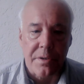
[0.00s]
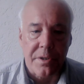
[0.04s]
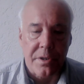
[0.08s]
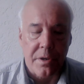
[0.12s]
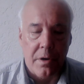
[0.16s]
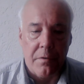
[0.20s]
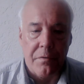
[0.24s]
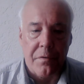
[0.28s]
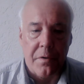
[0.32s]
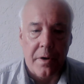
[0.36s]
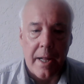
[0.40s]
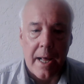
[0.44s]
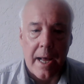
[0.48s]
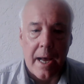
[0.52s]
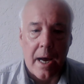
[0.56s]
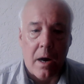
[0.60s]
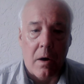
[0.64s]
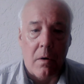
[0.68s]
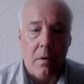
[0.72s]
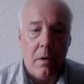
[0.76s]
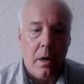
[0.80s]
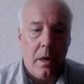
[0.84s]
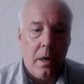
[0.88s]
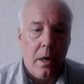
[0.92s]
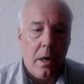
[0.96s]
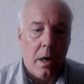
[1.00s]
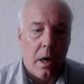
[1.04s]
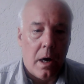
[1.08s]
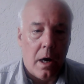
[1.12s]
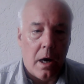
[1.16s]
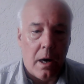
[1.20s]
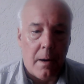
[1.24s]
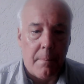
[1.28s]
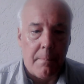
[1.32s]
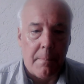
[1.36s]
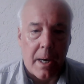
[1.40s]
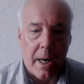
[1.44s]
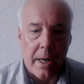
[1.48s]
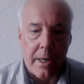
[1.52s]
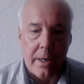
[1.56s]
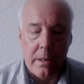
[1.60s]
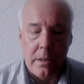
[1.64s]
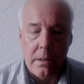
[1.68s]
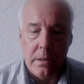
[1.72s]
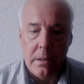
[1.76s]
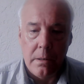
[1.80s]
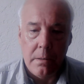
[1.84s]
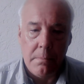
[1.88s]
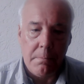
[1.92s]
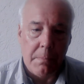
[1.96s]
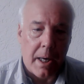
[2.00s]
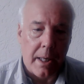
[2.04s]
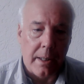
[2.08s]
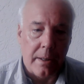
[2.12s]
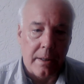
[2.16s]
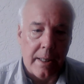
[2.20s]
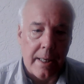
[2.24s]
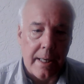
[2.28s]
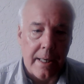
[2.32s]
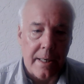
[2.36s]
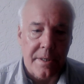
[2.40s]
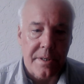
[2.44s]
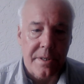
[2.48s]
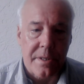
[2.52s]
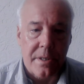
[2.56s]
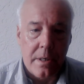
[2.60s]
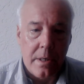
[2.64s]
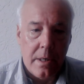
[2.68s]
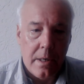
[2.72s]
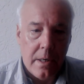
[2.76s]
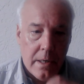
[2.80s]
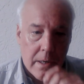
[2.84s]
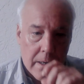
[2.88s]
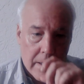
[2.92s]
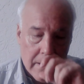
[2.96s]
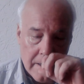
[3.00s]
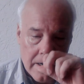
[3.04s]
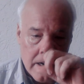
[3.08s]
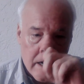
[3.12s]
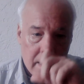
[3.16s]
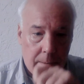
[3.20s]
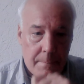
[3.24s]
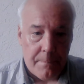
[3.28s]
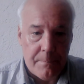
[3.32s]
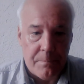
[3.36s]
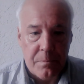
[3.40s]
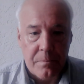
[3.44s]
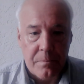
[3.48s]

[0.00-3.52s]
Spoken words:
So for now, my links, John